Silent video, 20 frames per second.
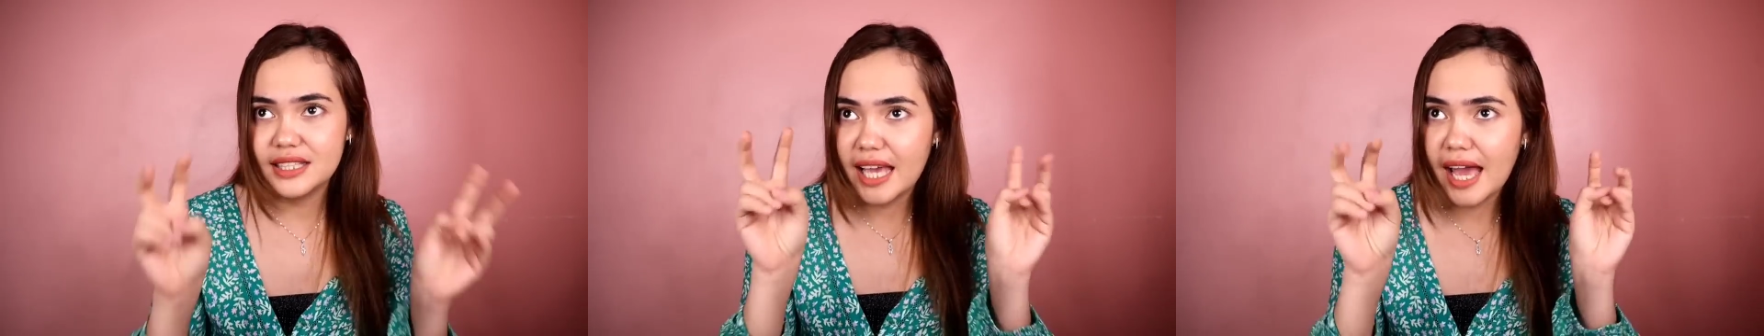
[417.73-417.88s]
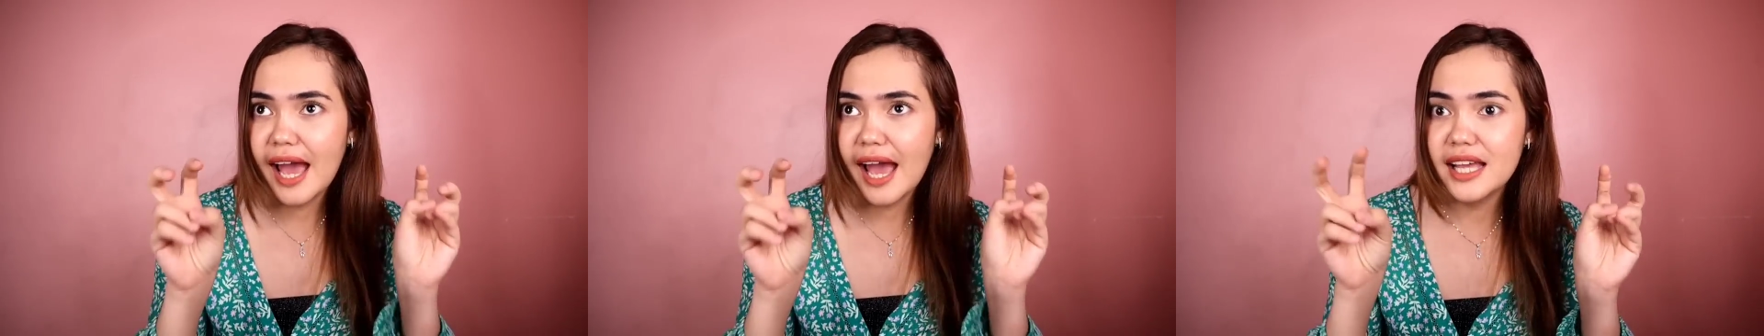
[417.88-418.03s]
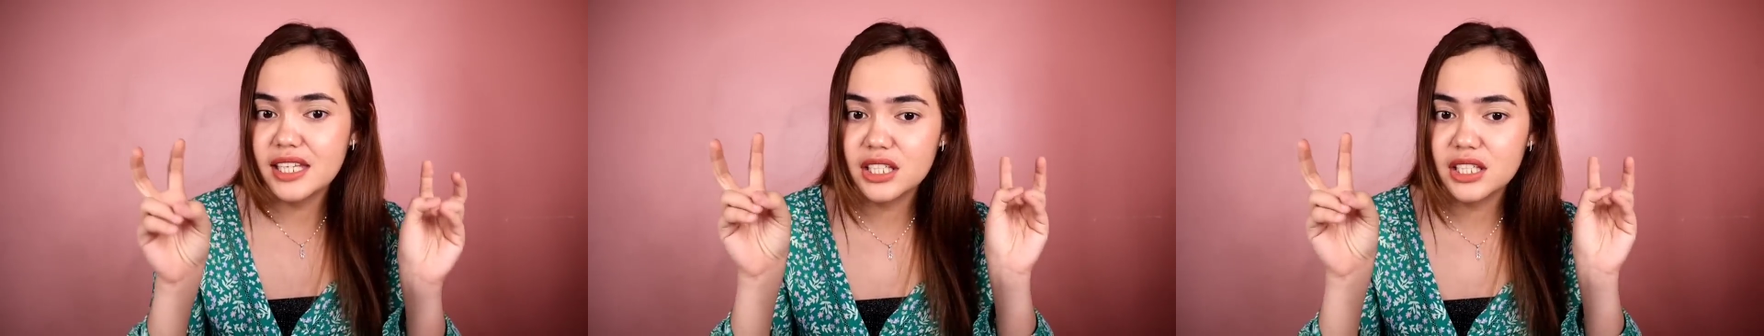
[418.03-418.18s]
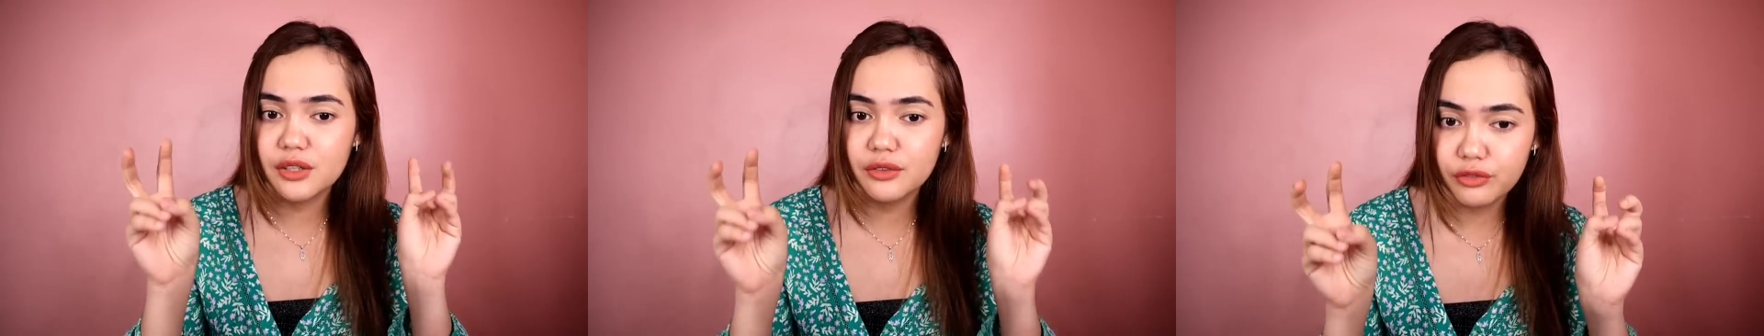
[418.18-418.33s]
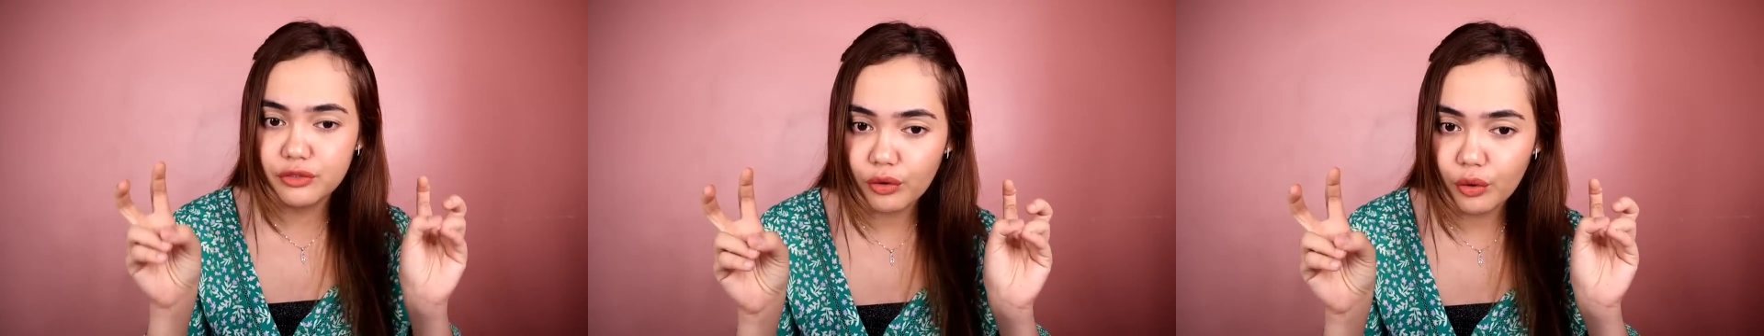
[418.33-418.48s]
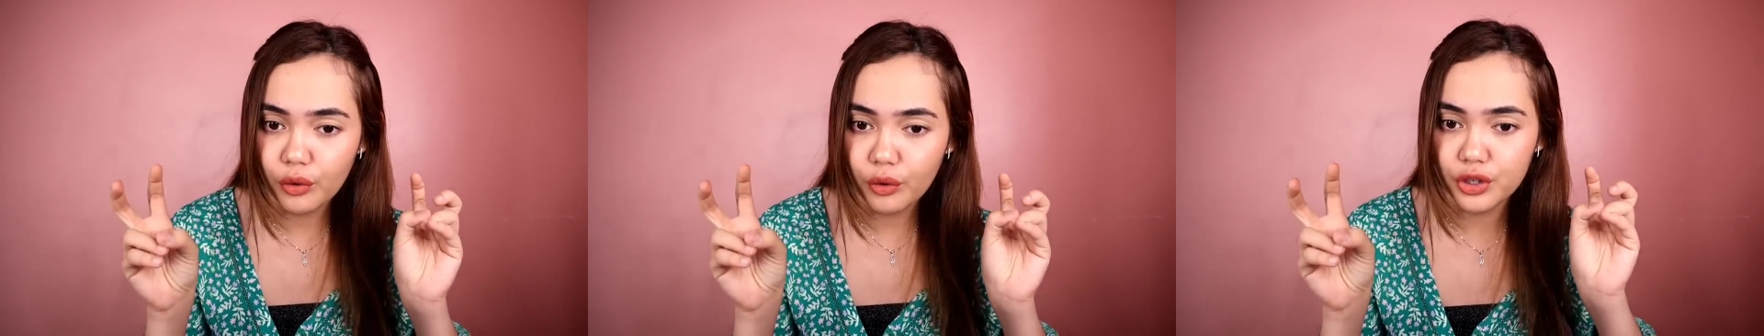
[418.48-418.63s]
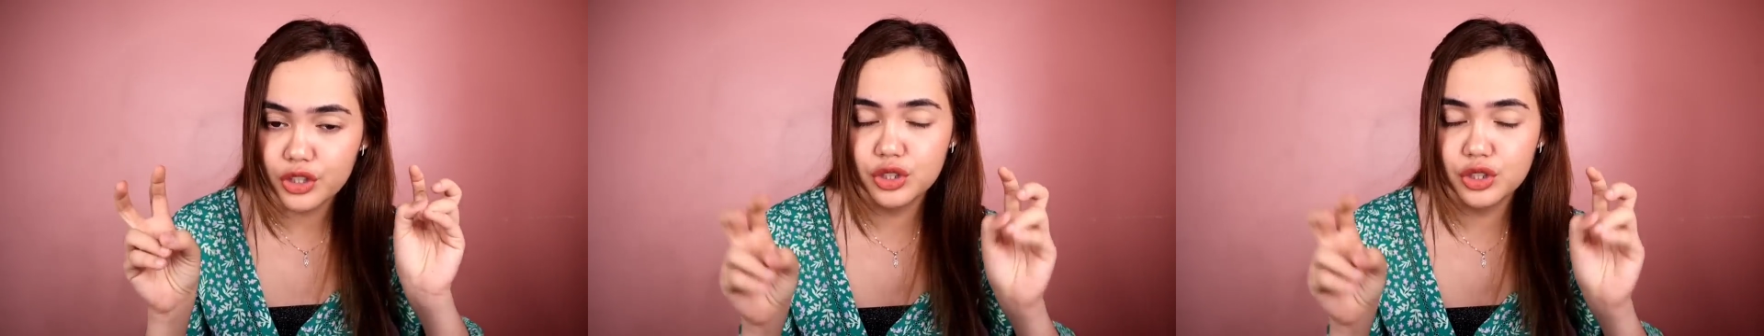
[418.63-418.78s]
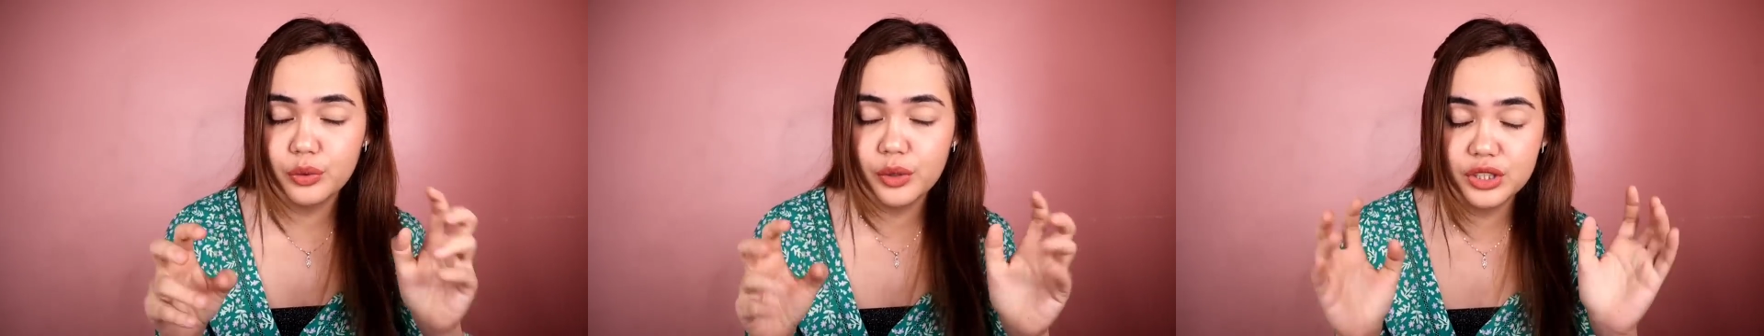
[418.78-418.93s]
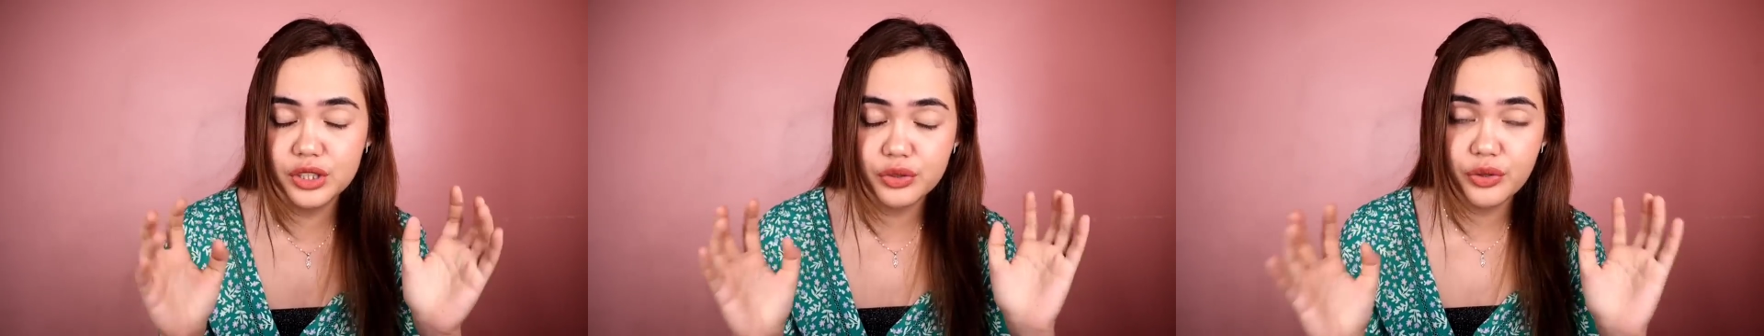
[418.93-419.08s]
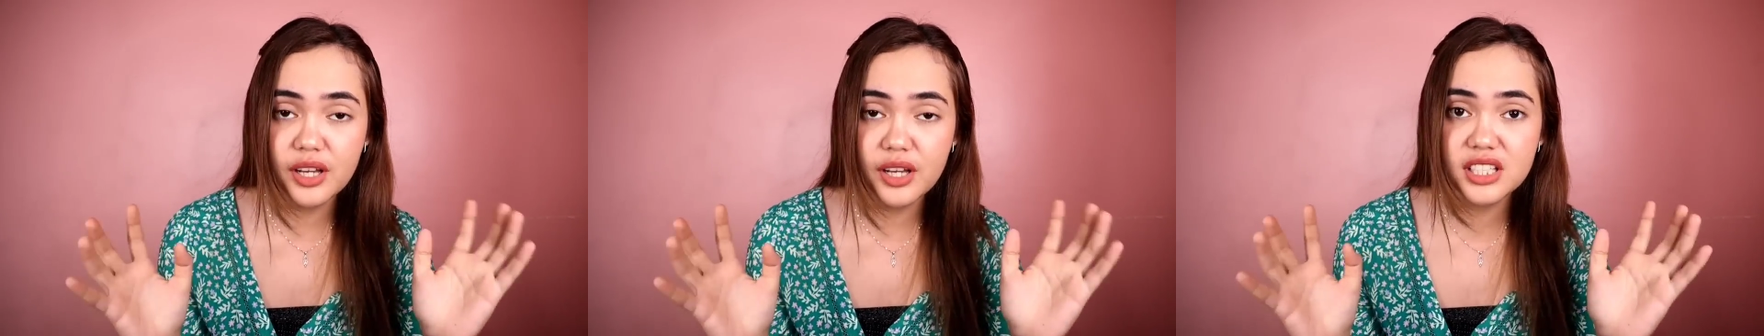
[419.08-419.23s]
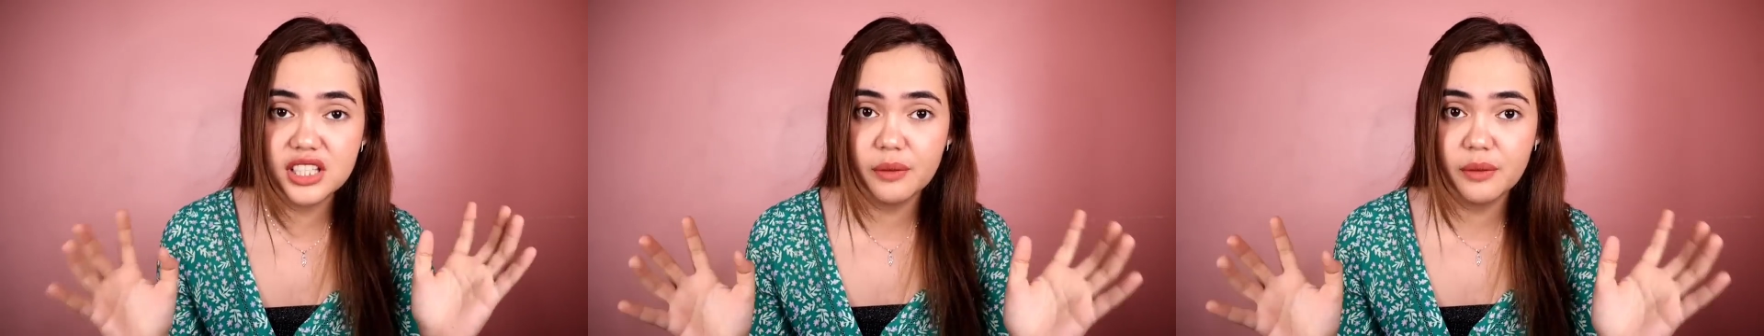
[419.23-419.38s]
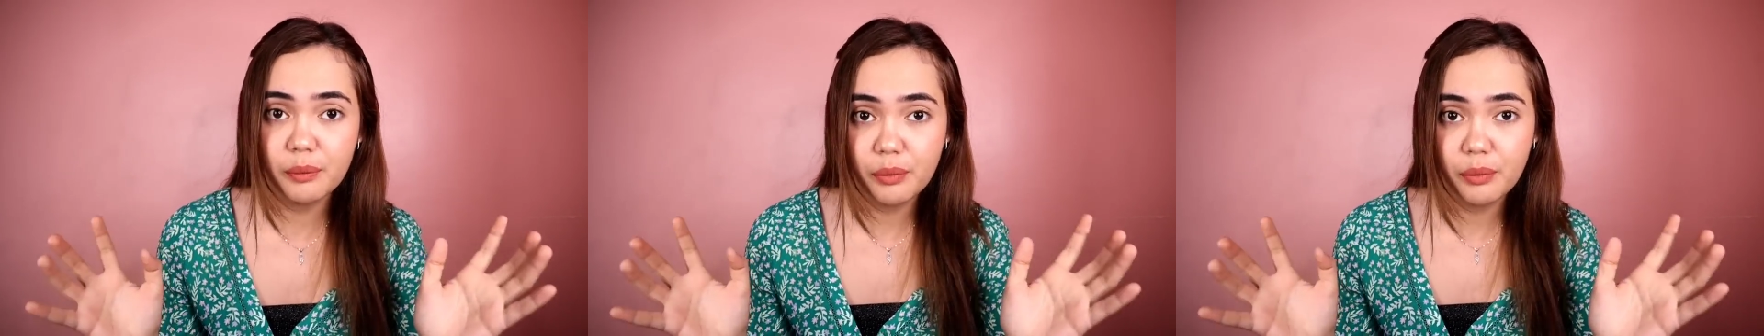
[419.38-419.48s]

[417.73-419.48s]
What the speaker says: task force to address the